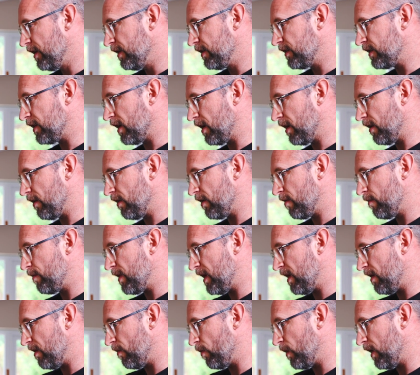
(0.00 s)
So the
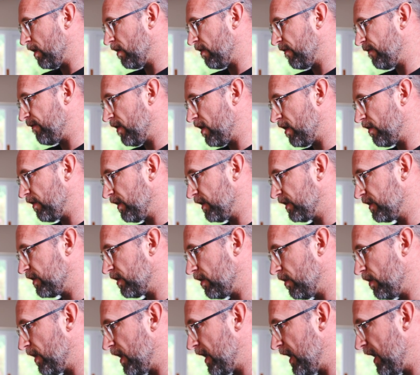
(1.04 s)
bit we're referring
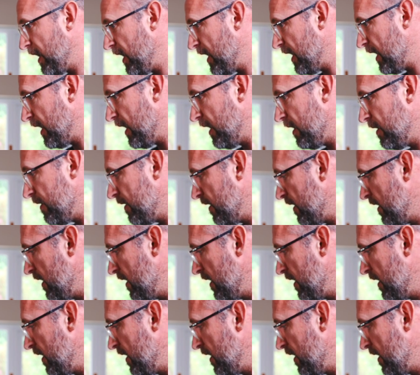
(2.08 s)
to here